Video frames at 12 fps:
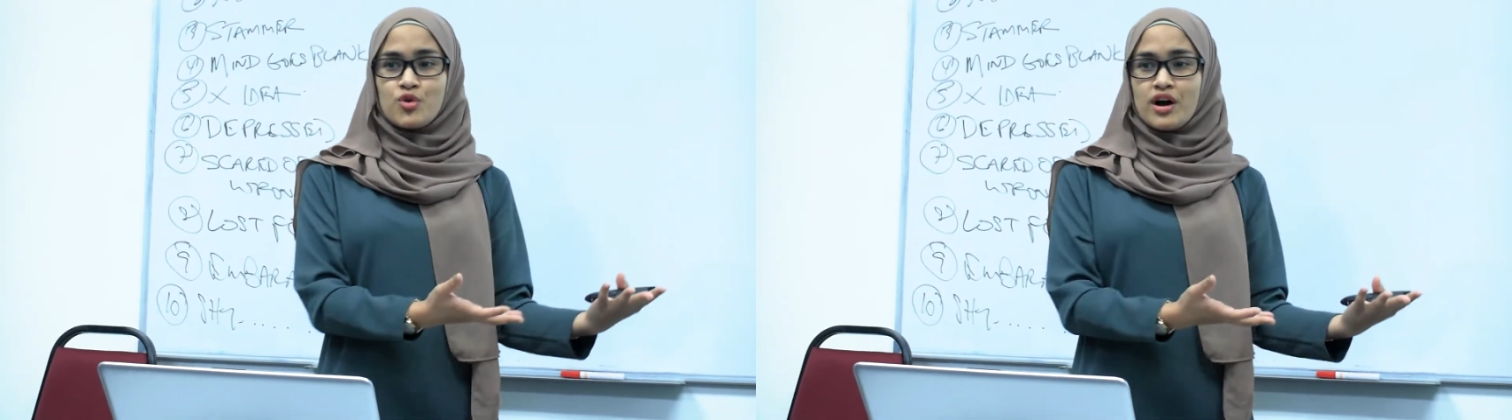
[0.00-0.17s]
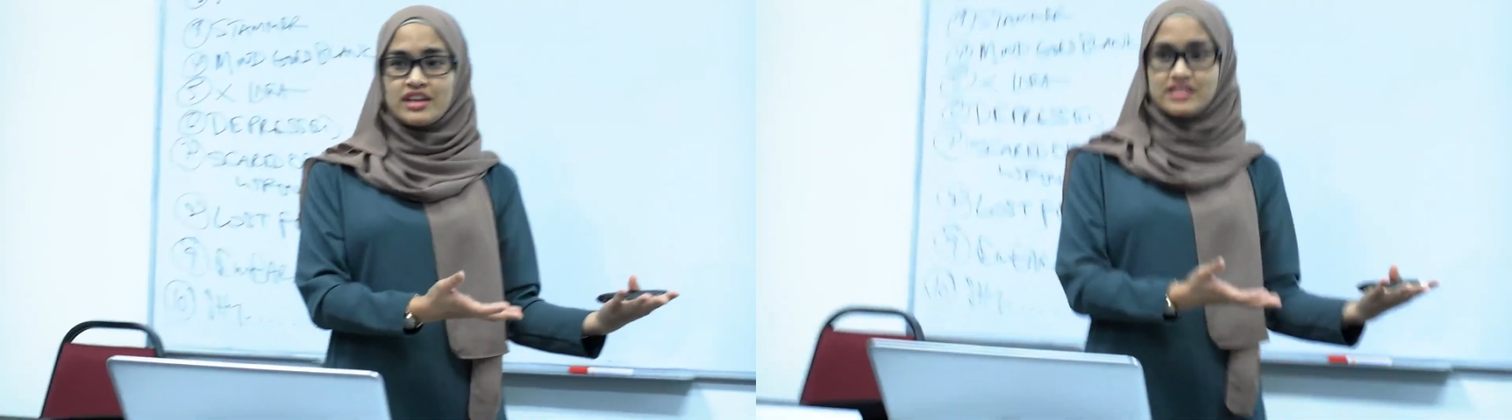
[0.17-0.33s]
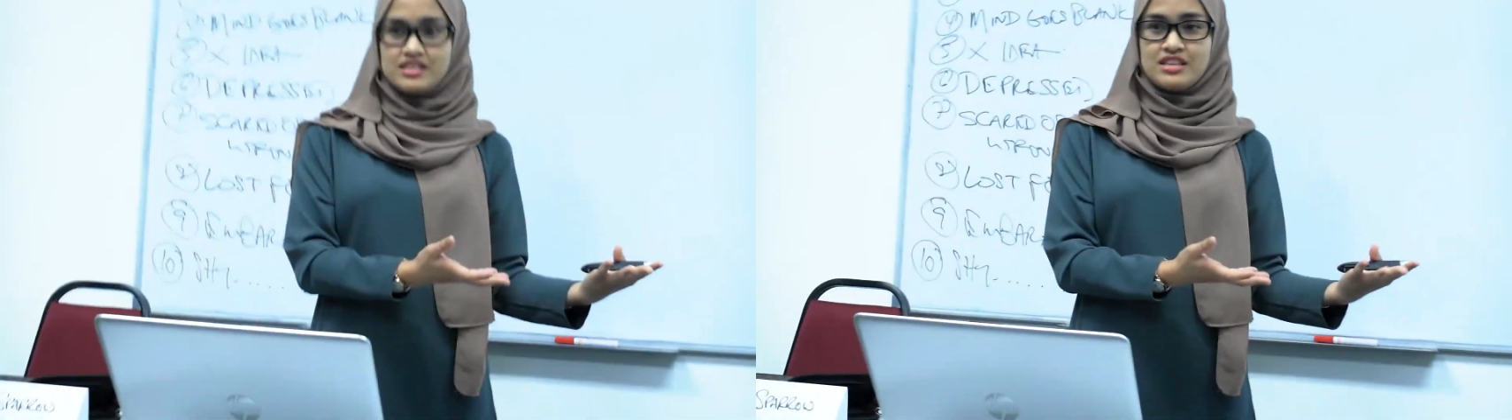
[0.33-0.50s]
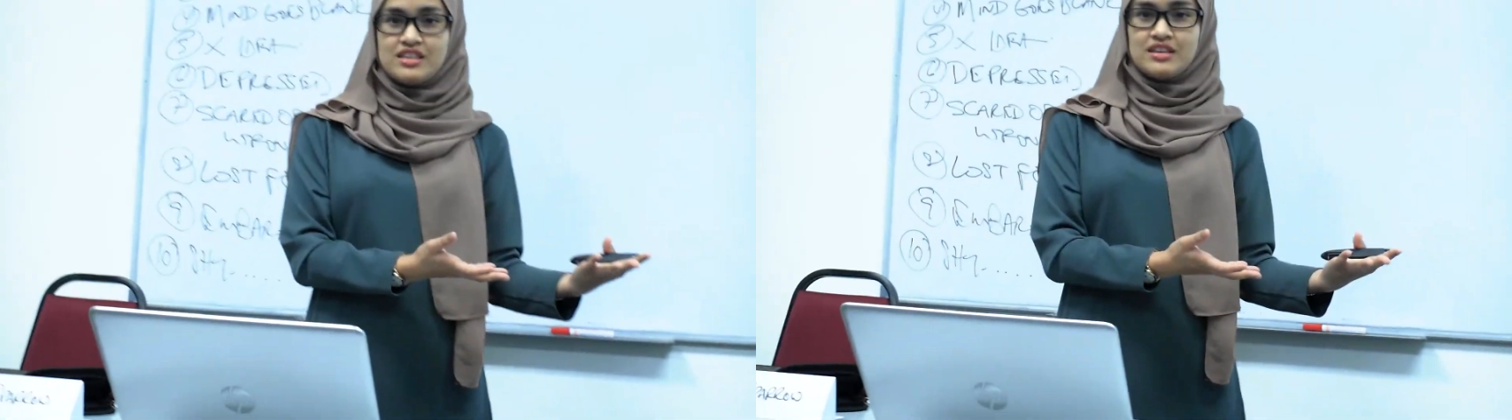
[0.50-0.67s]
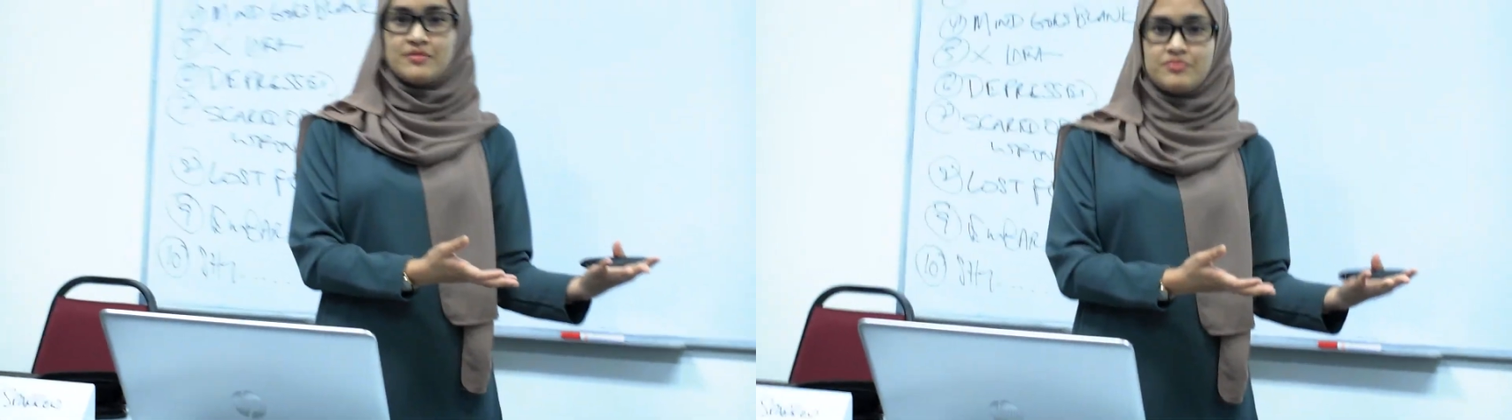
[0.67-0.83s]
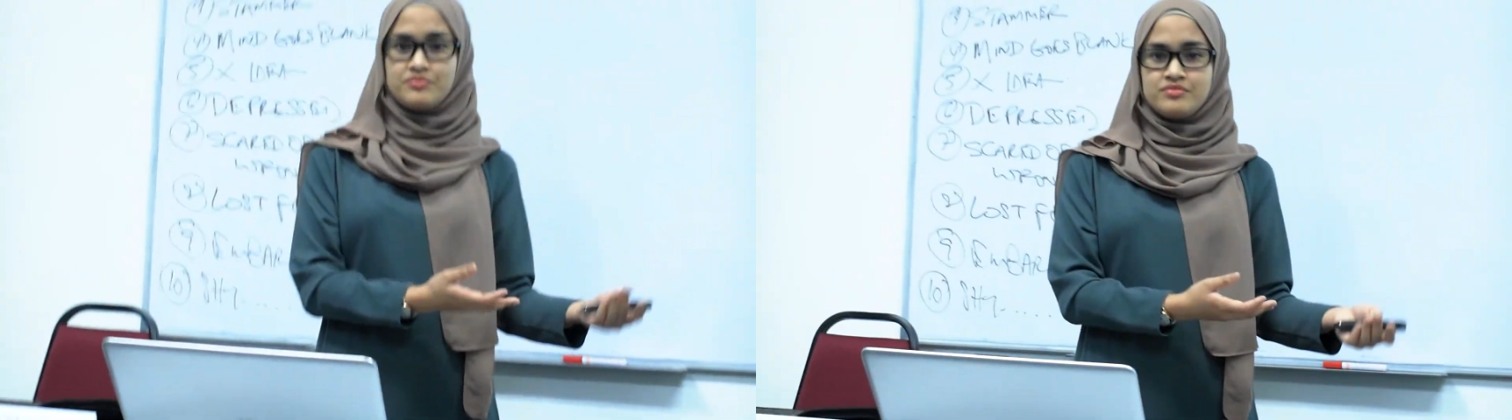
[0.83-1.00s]
quality.
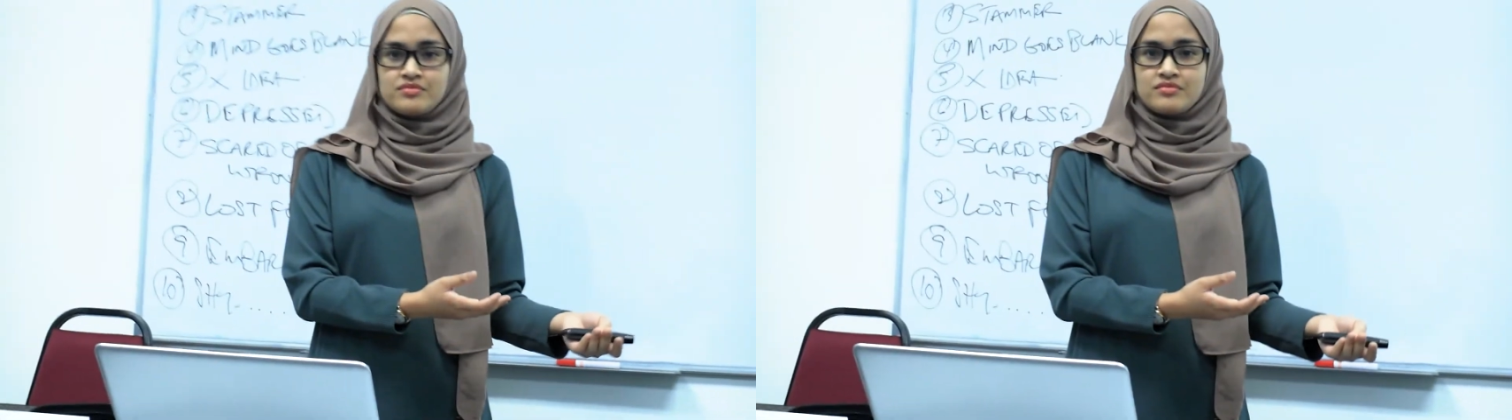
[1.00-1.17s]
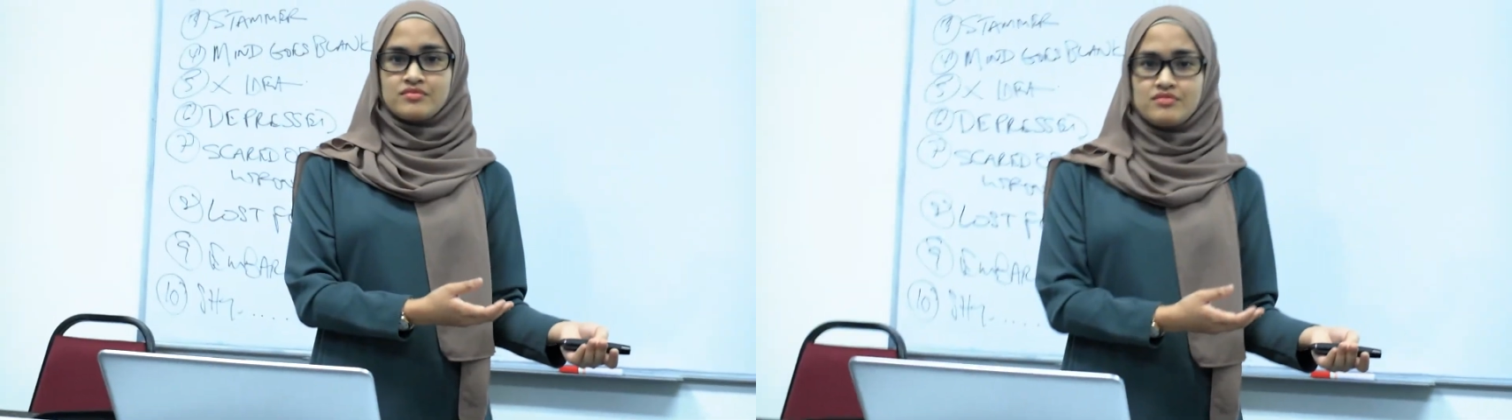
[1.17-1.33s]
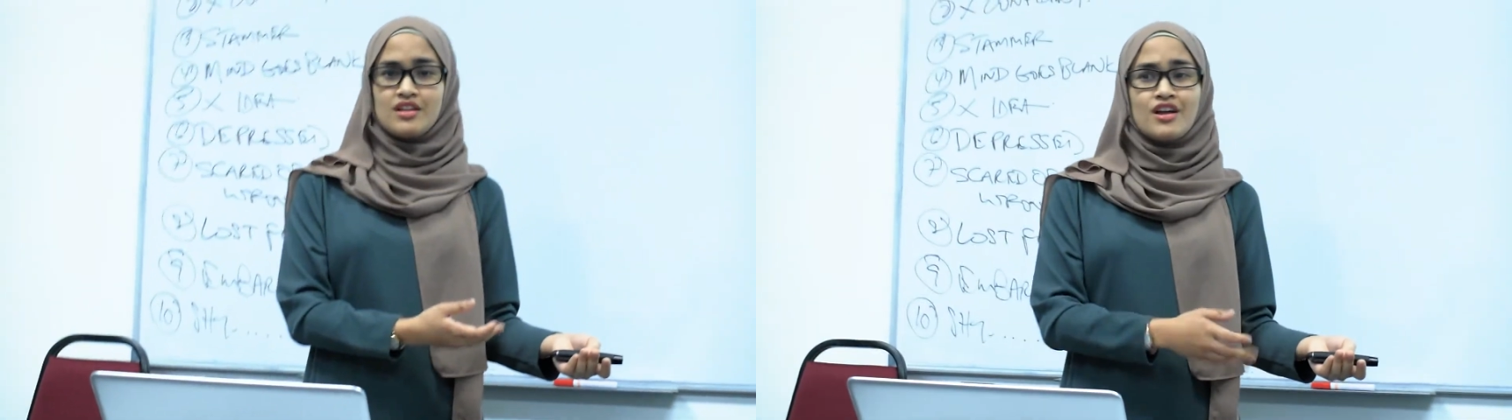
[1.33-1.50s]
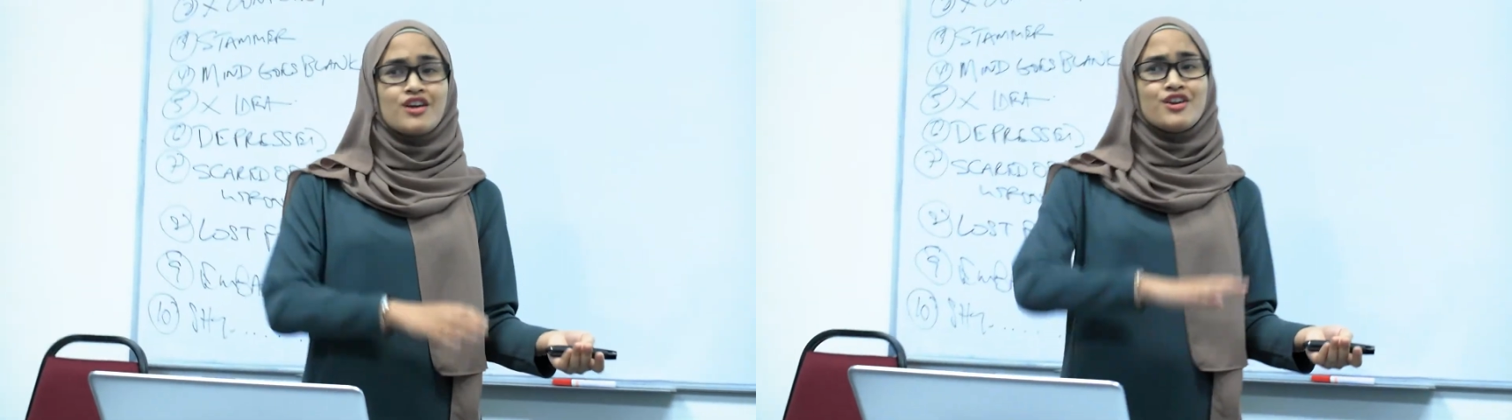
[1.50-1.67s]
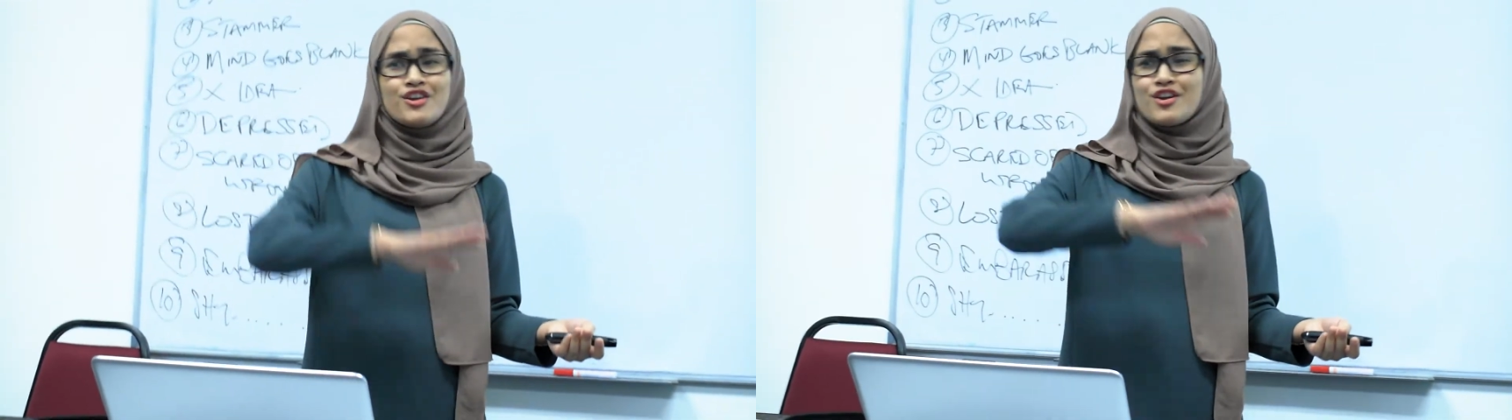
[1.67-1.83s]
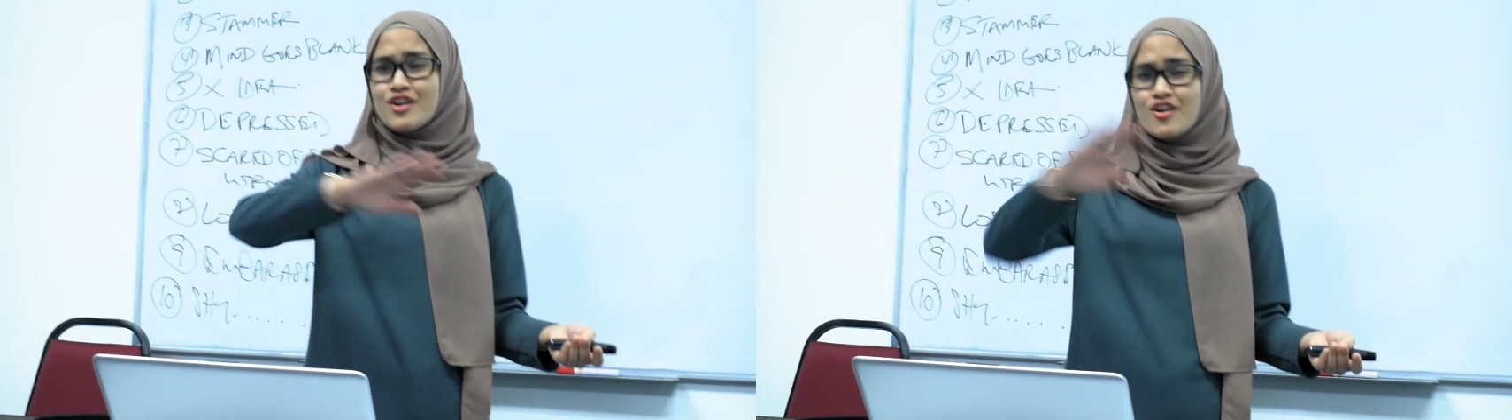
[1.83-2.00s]

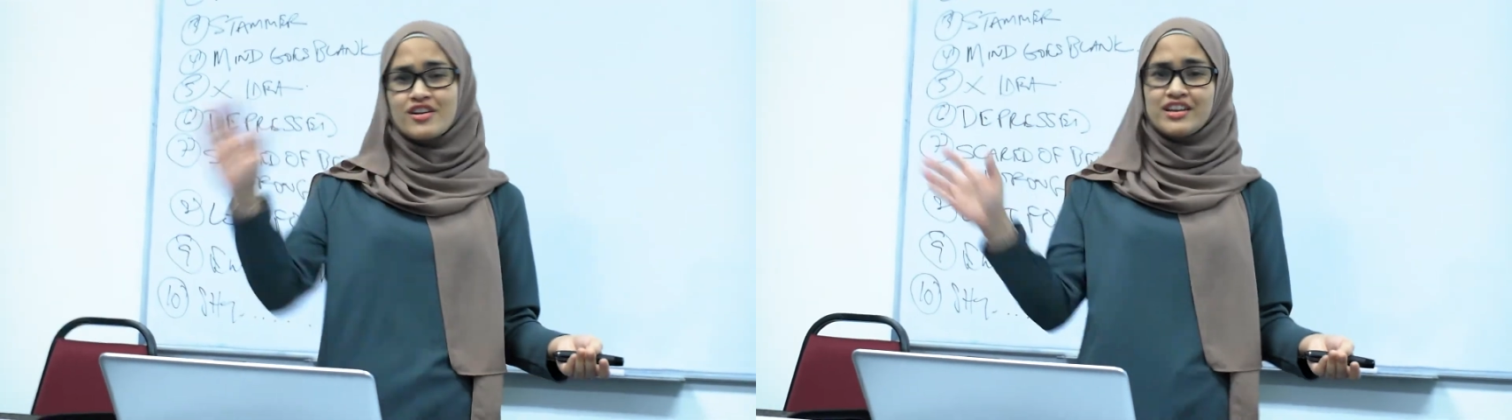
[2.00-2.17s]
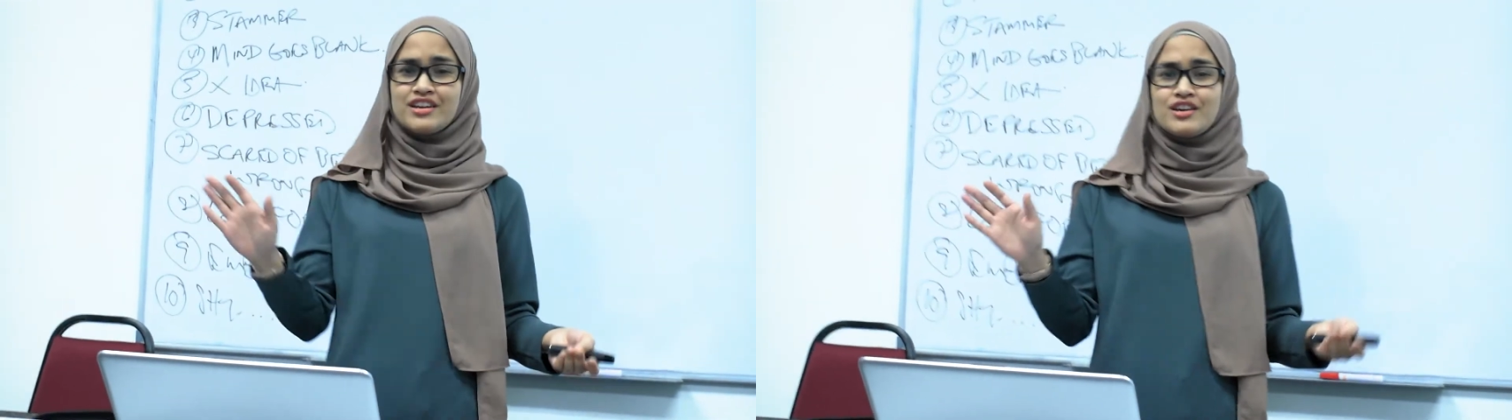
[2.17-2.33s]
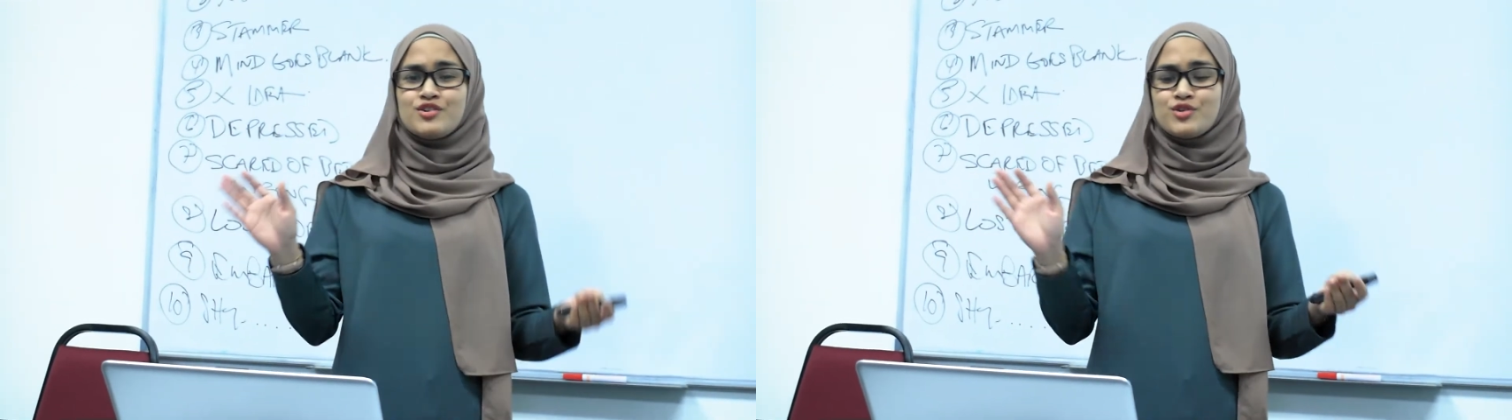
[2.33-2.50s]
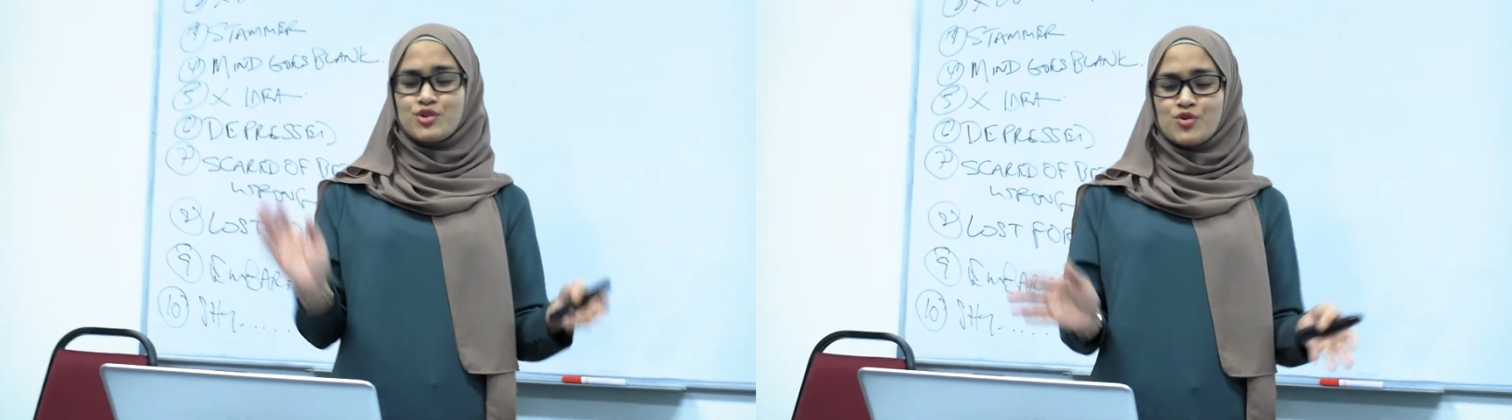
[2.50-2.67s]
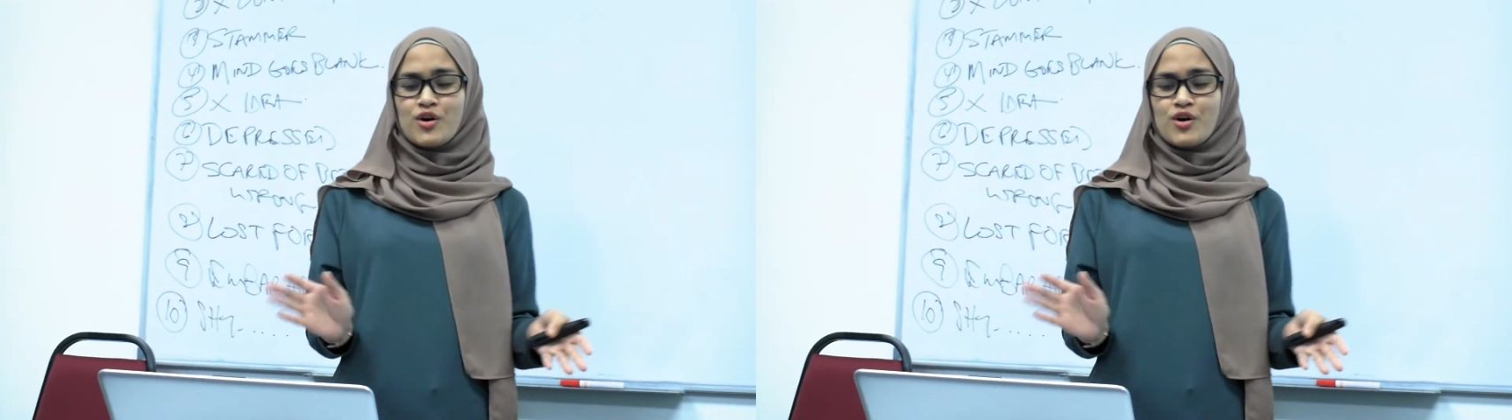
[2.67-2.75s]
Not in a good